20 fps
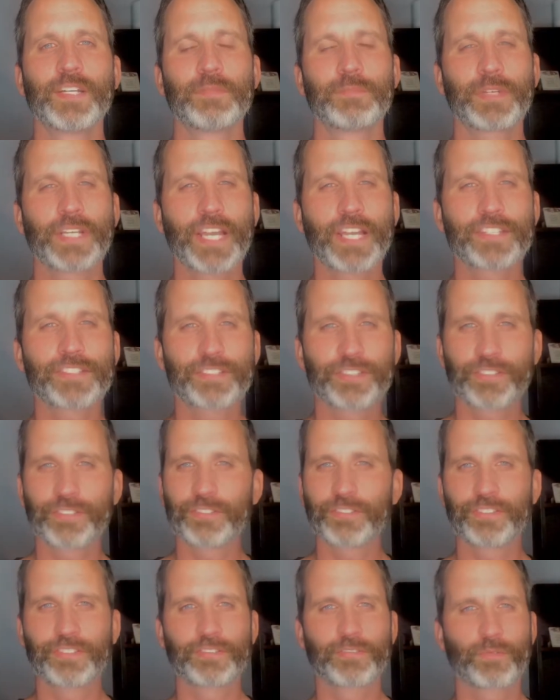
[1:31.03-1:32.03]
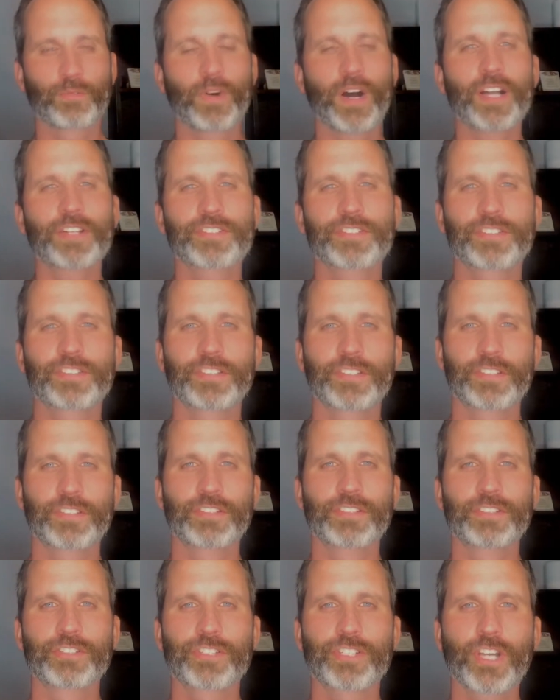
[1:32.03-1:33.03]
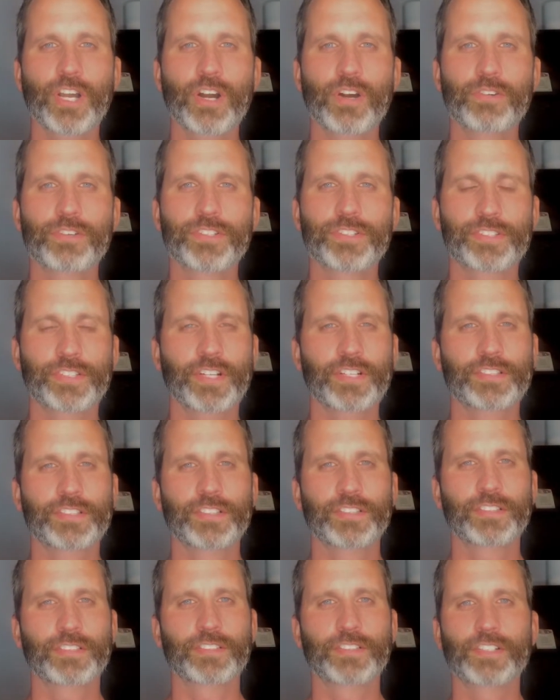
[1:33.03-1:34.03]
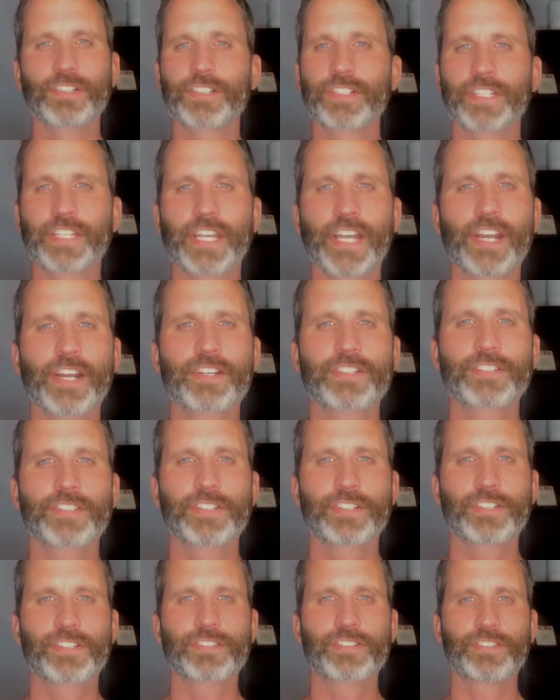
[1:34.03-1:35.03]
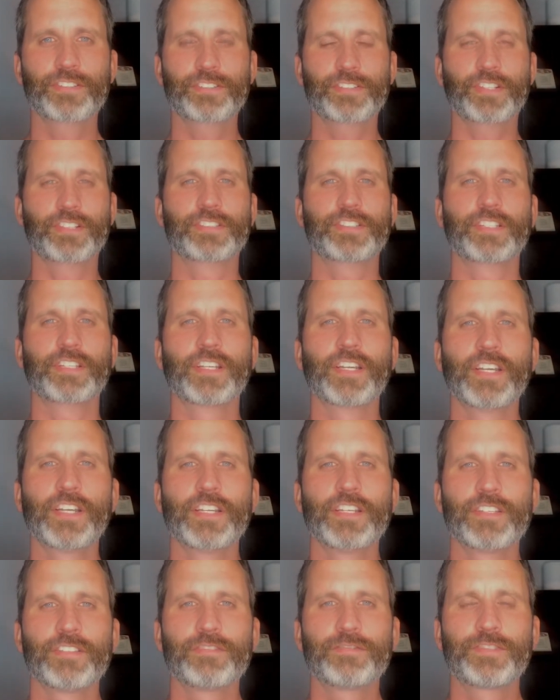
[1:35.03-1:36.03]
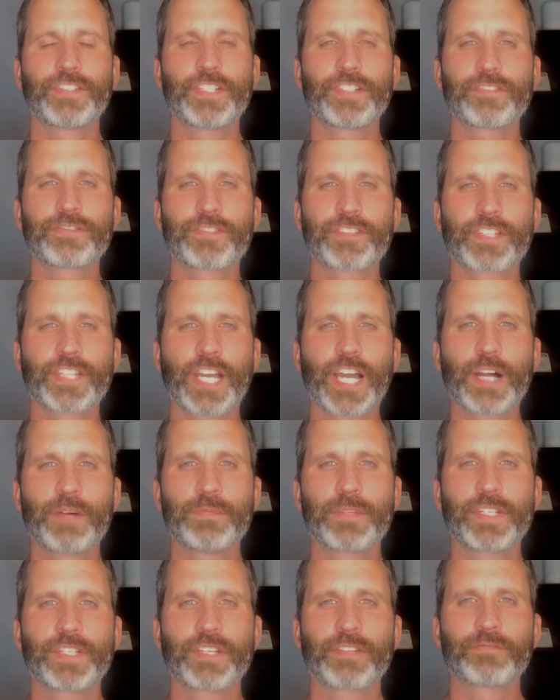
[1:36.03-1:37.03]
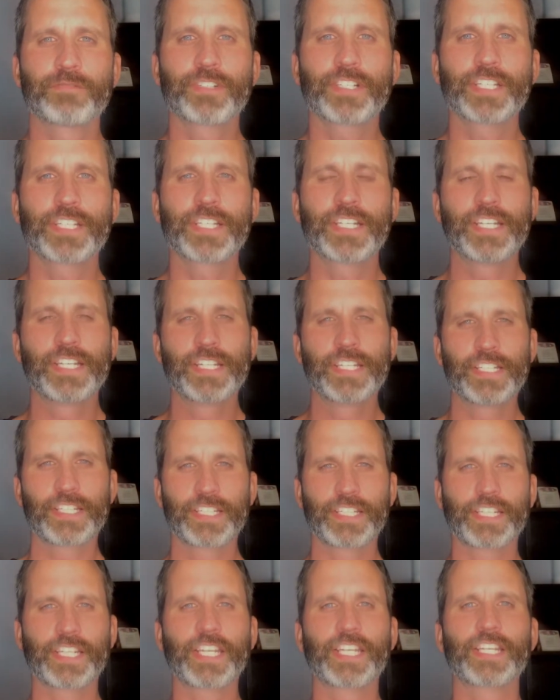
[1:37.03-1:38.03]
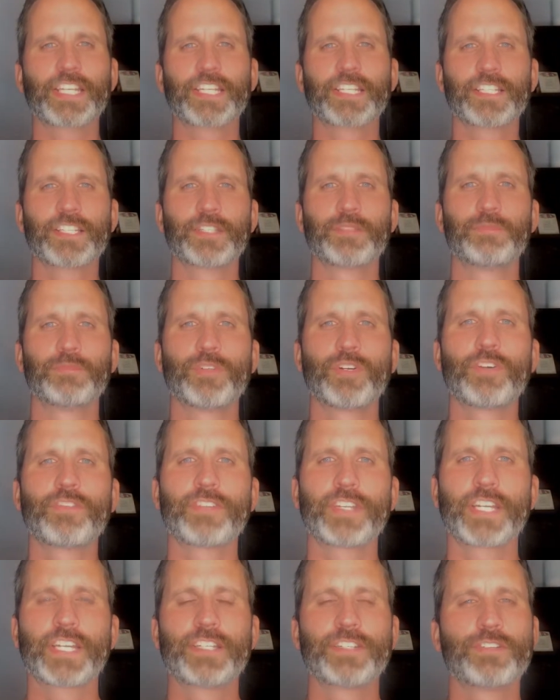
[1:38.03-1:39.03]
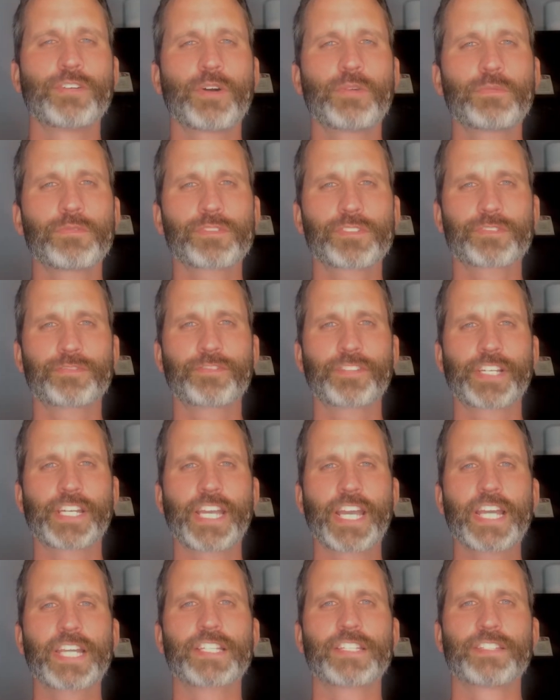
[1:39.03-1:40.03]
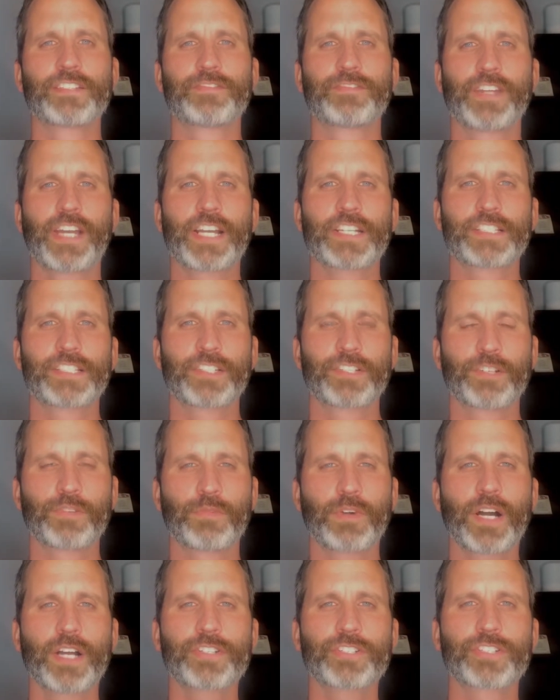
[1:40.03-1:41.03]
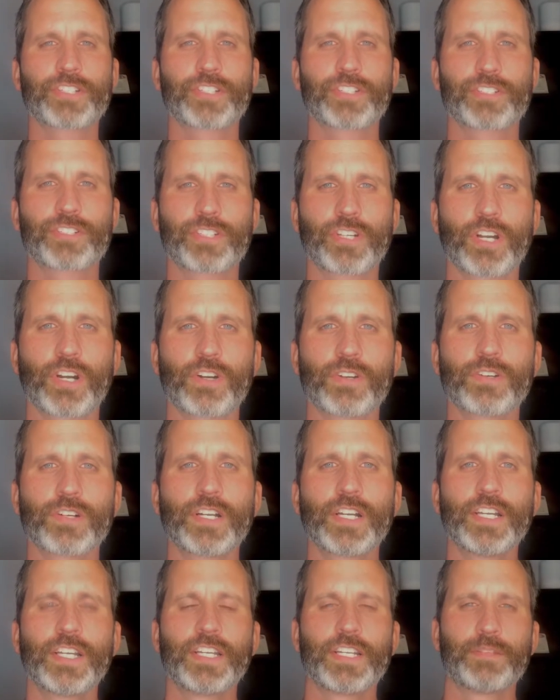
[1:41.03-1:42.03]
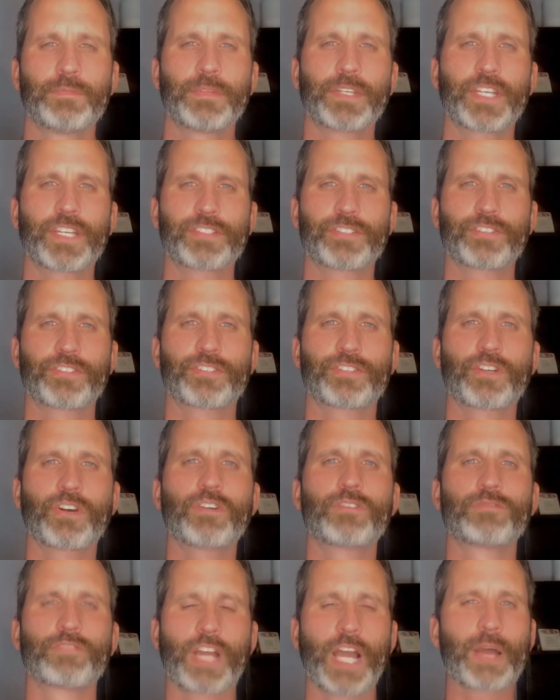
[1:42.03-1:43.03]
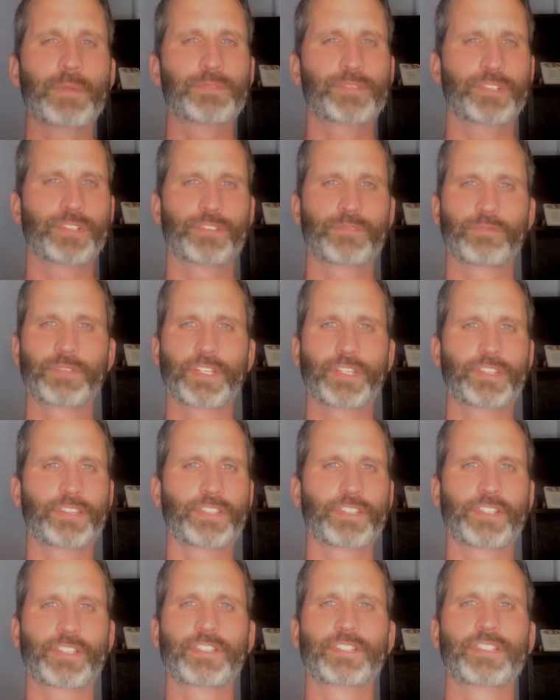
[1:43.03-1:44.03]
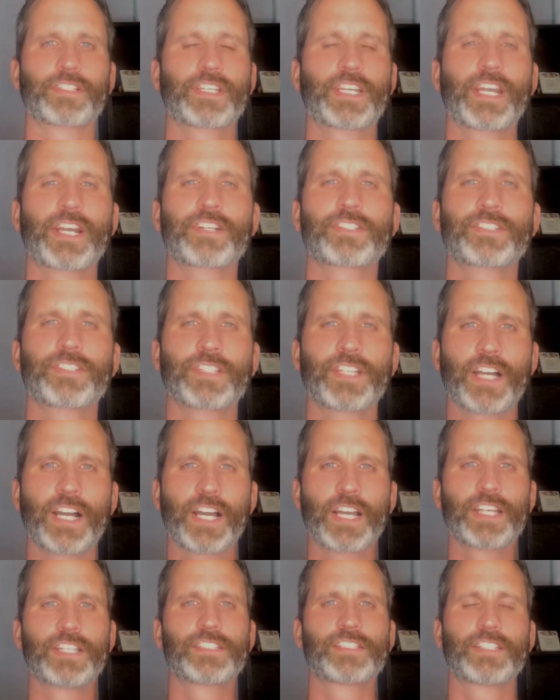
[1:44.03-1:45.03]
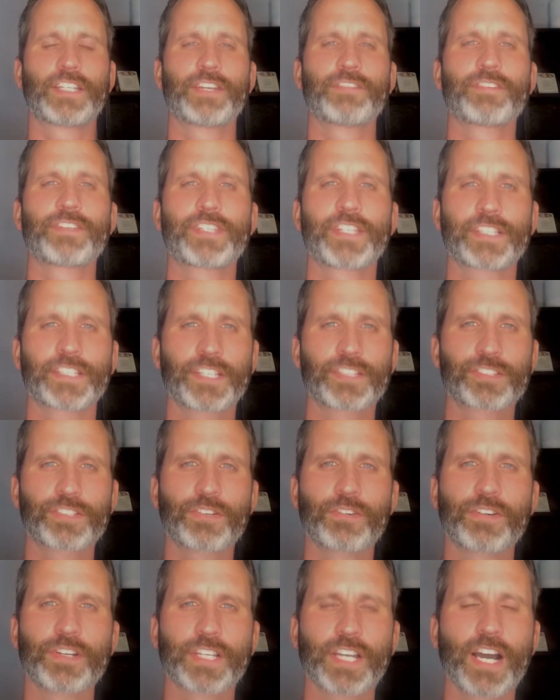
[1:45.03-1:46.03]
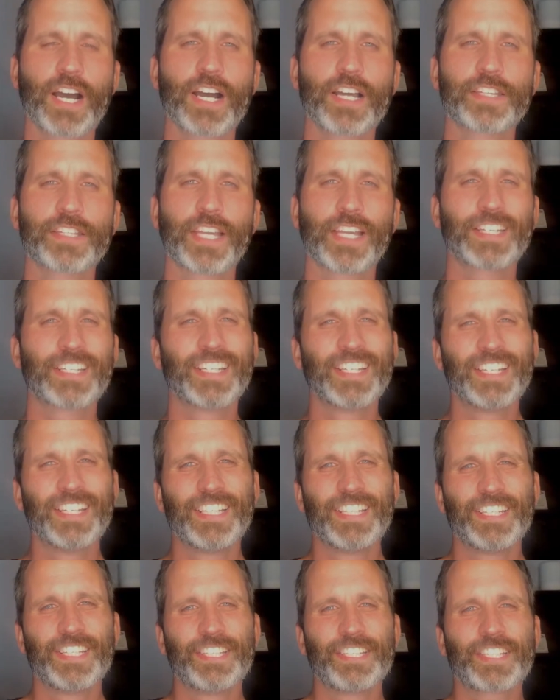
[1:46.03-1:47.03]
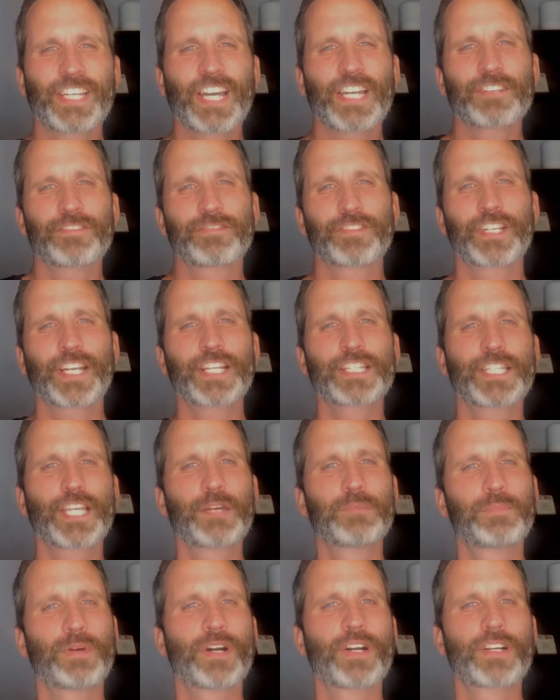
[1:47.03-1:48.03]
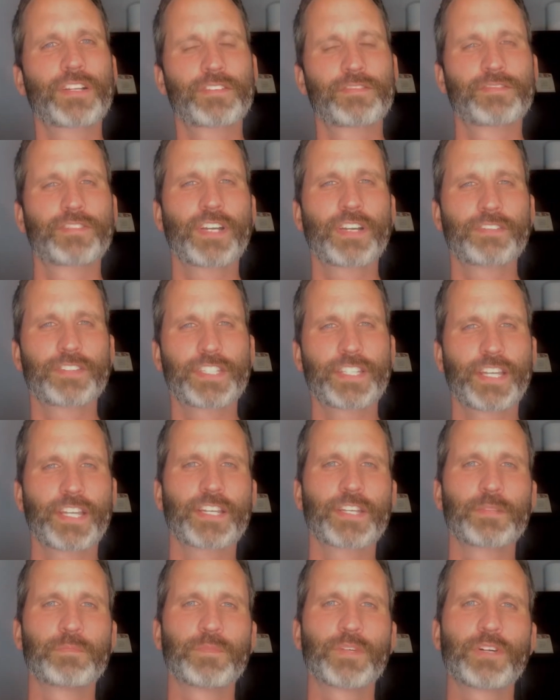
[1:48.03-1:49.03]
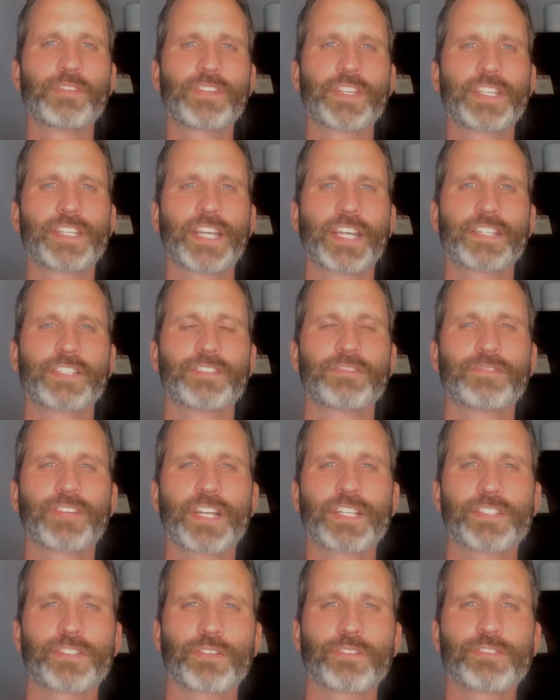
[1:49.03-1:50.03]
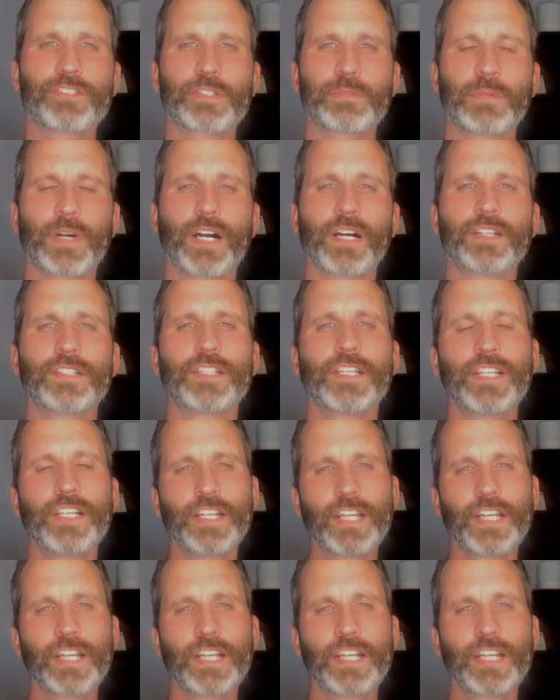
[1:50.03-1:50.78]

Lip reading: But as you watch the show, you start to learn the characters, you start to feel for them, and really get into the movie, and you almost forget the fact that you're watching a show because you're so enraptured with the character lines and everything that's going on that you kind of forget that part of at the end of the movie that your friend told you about.